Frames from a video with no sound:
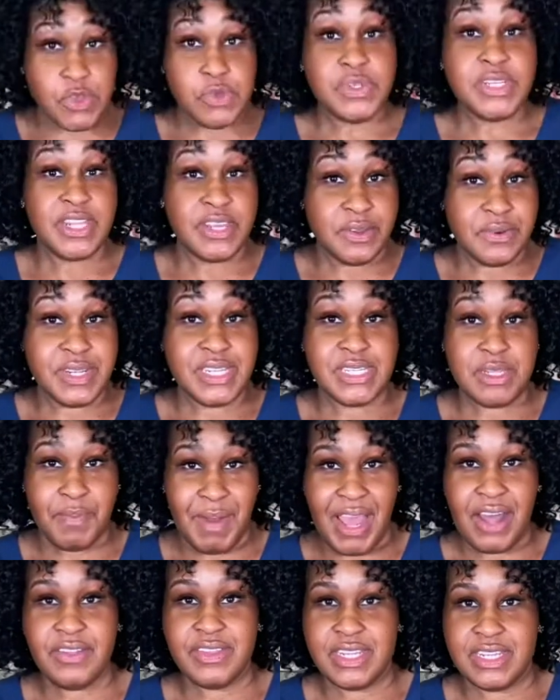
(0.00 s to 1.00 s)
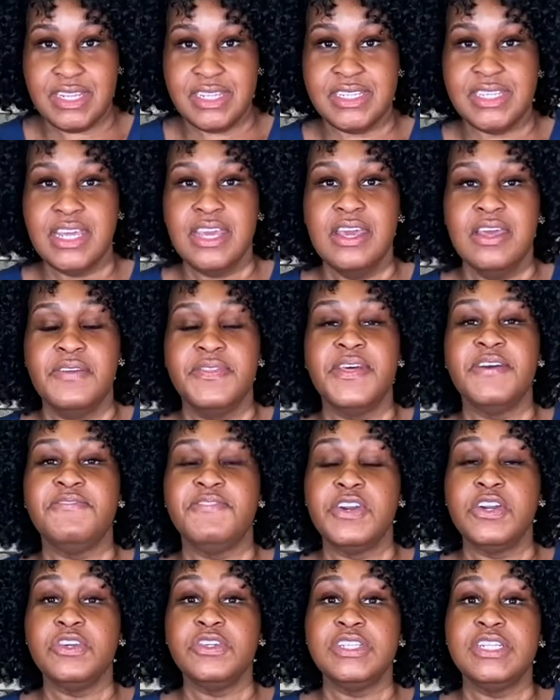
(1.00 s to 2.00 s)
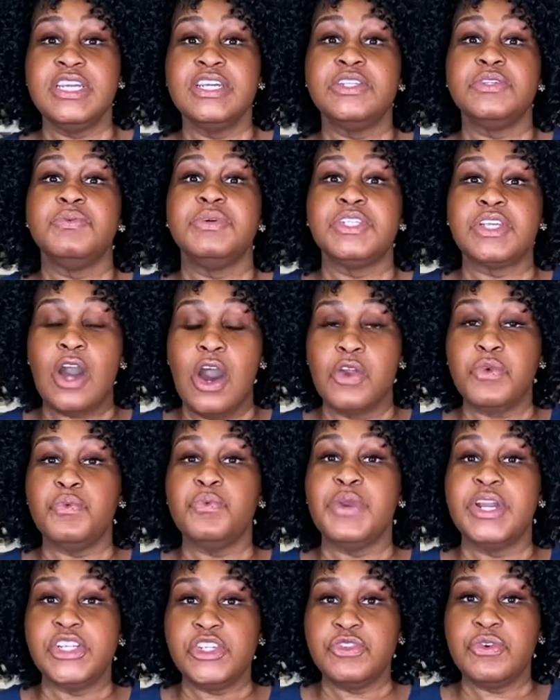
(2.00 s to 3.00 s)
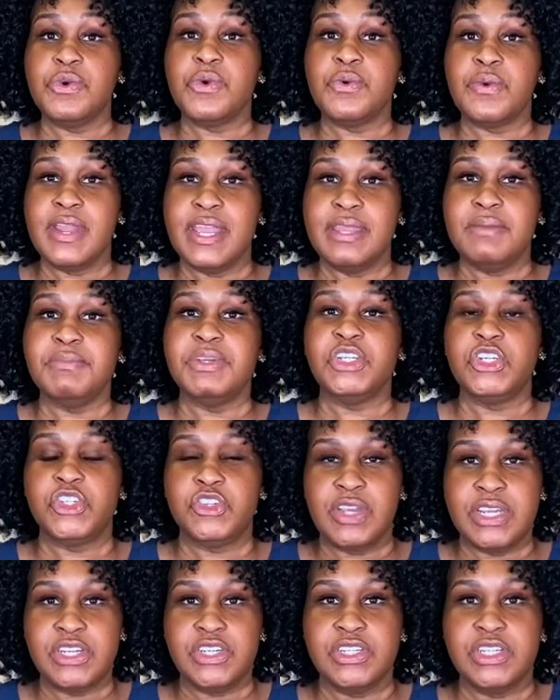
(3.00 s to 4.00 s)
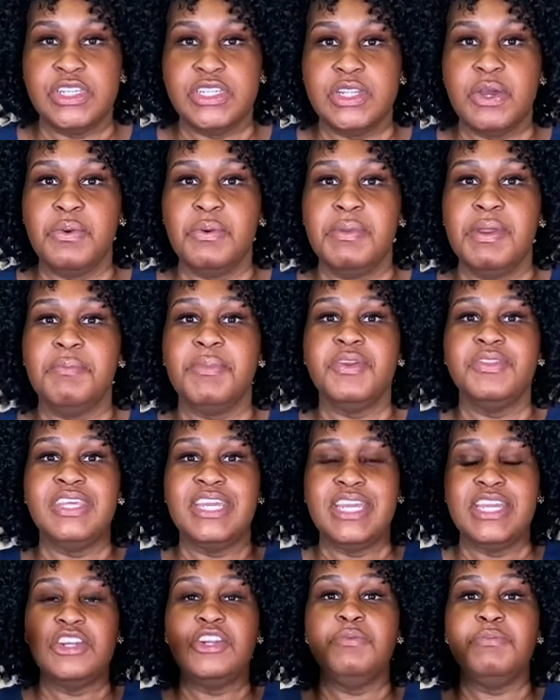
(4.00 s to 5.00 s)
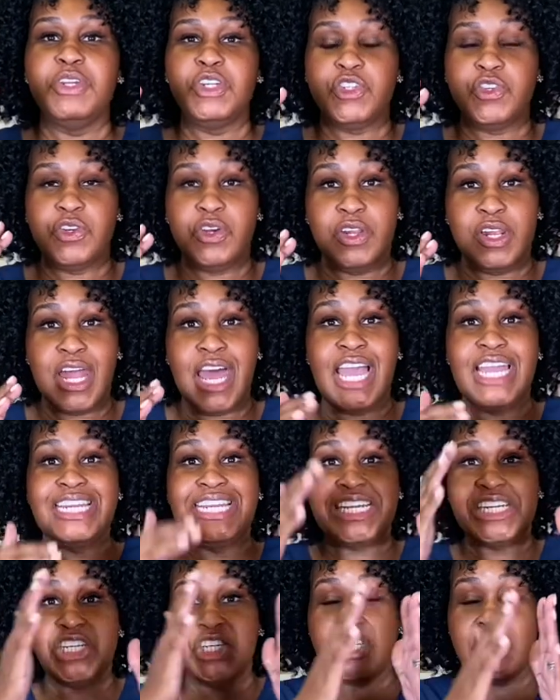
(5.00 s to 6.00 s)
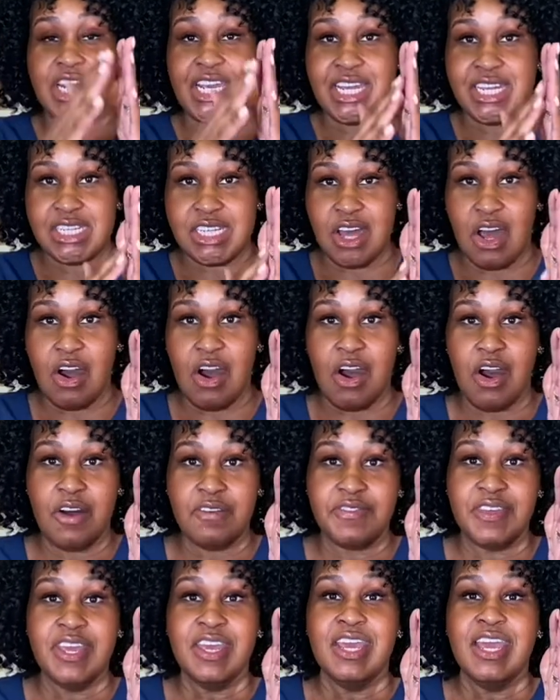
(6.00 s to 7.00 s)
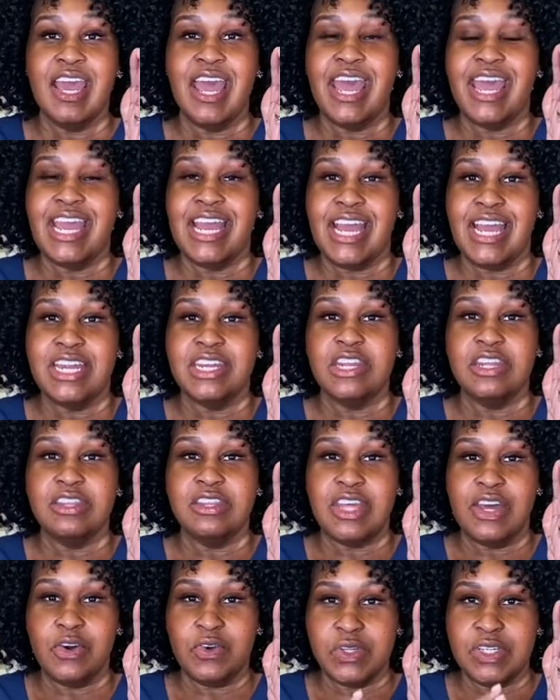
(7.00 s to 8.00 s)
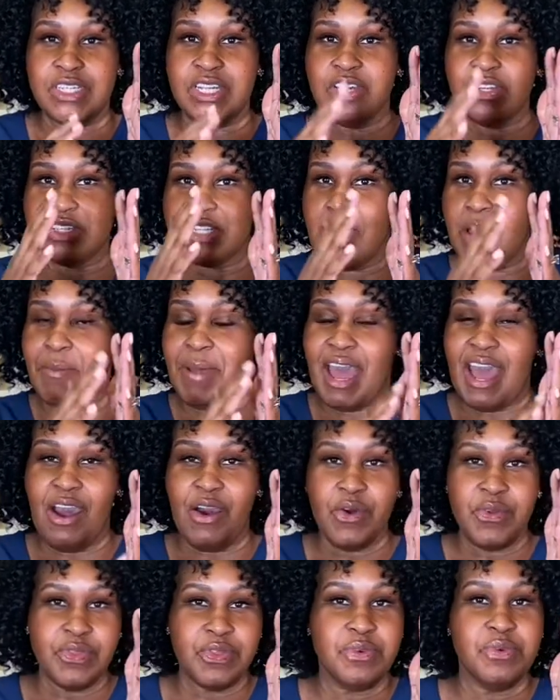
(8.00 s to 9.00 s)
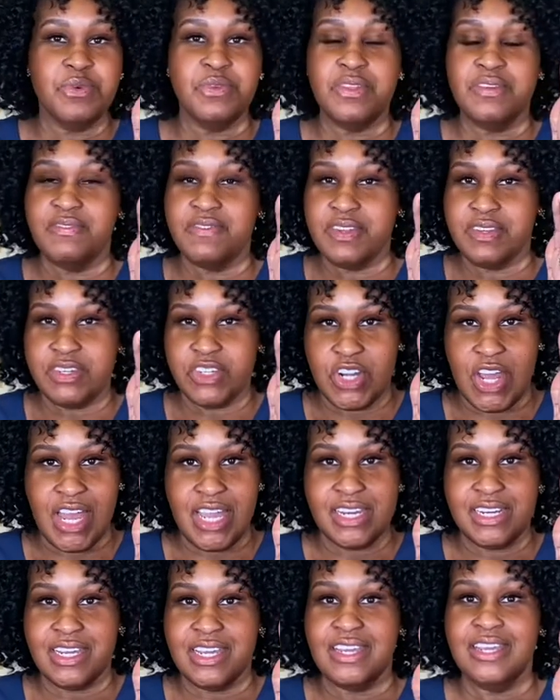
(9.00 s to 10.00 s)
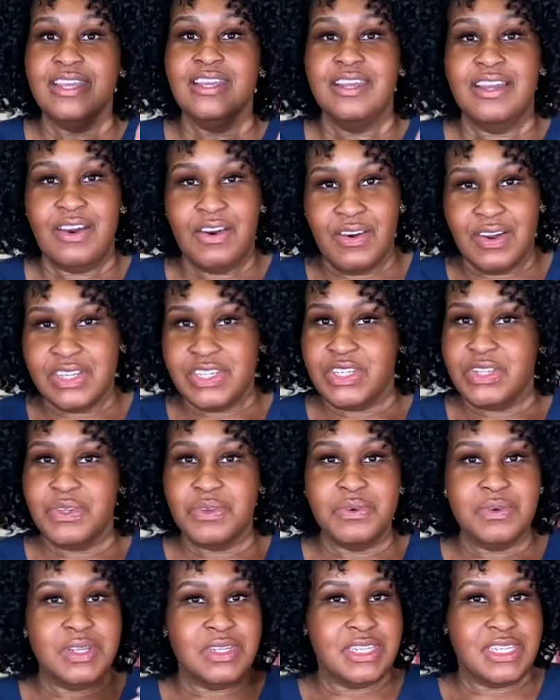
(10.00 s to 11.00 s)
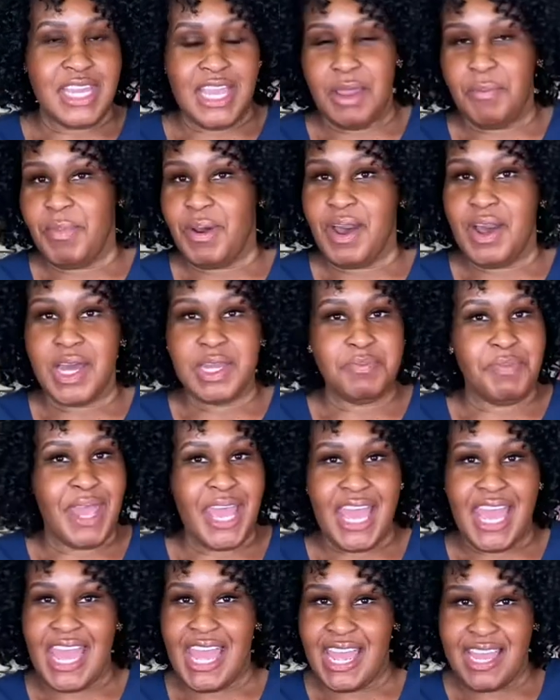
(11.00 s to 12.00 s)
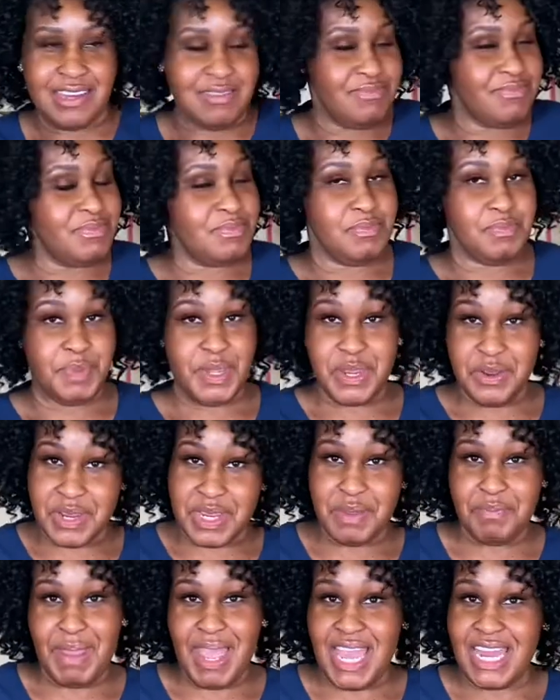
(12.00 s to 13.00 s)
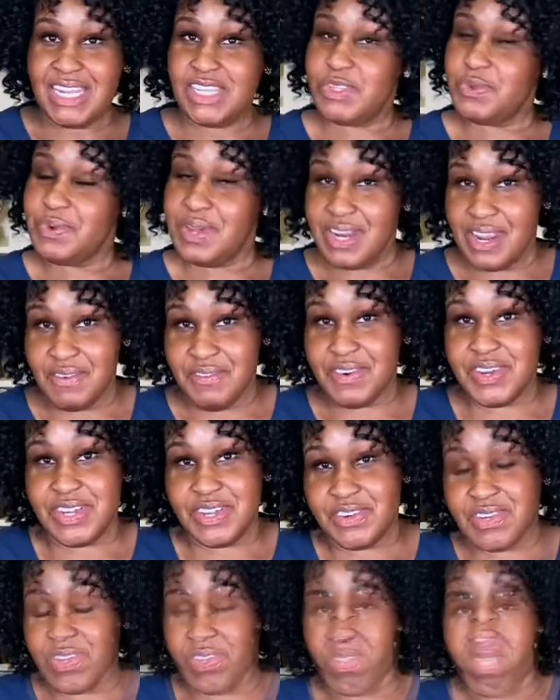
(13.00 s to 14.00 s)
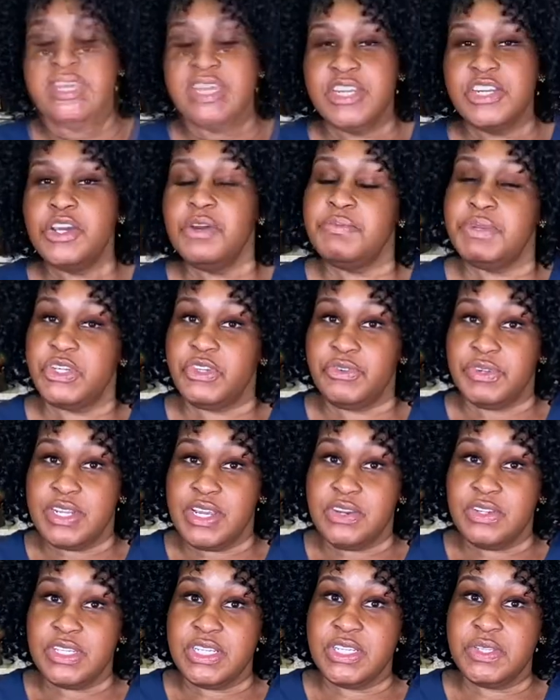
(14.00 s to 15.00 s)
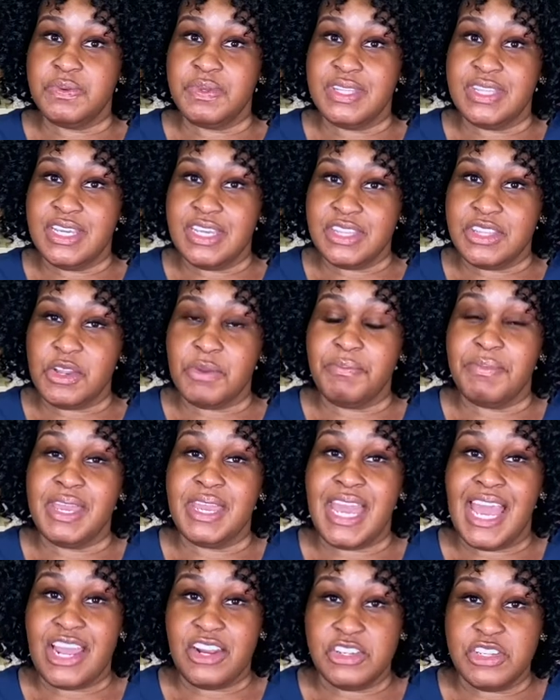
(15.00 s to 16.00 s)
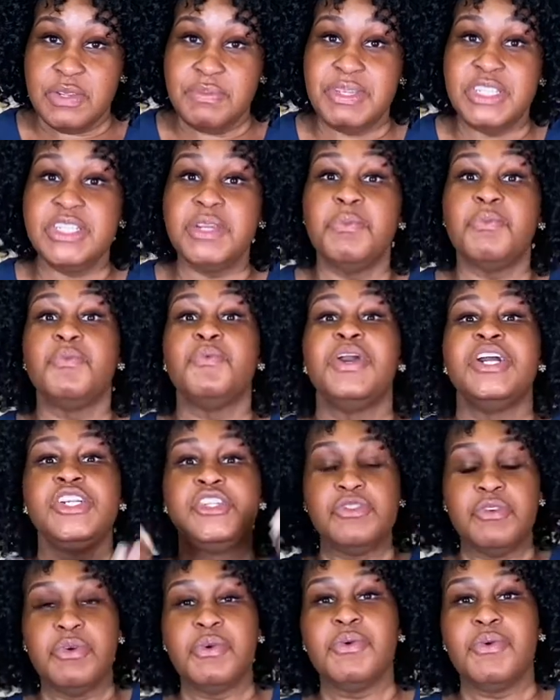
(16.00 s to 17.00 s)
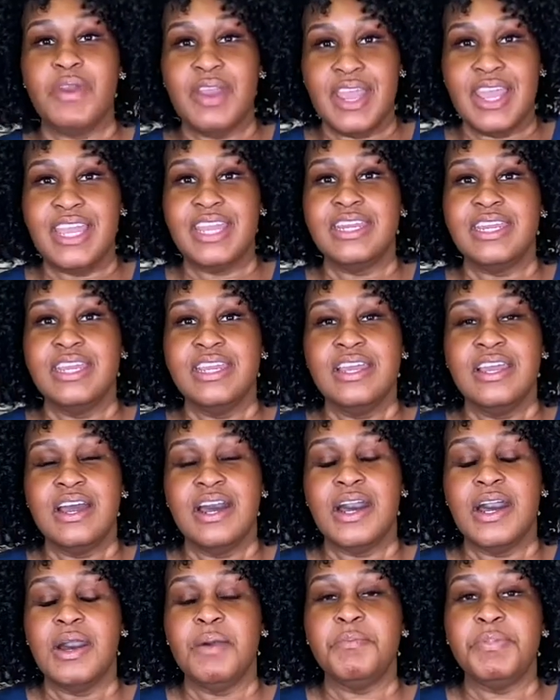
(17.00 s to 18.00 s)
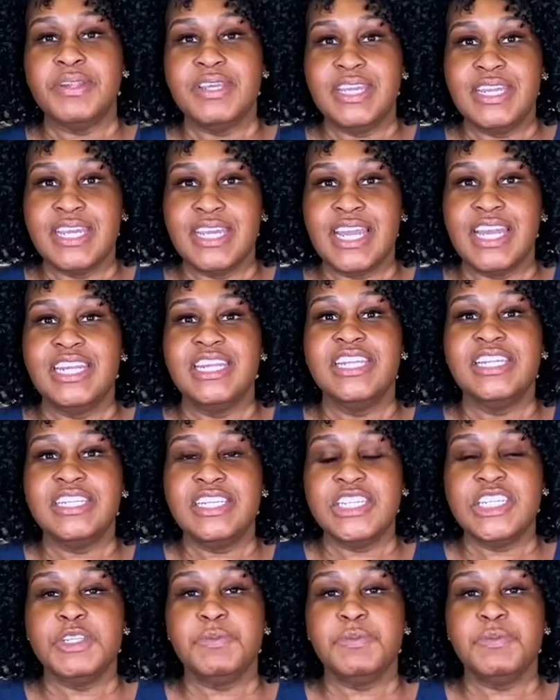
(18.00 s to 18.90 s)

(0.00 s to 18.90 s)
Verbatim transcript: theories about this. The first is what's called retrograde menstruation. So remember the endometrial lining sheds off and those cells come out through the vagina onto a tampon pad, period panties, whatever you use. With endometriosis, we think there may actually be some retrograde uh, bleeding. And this is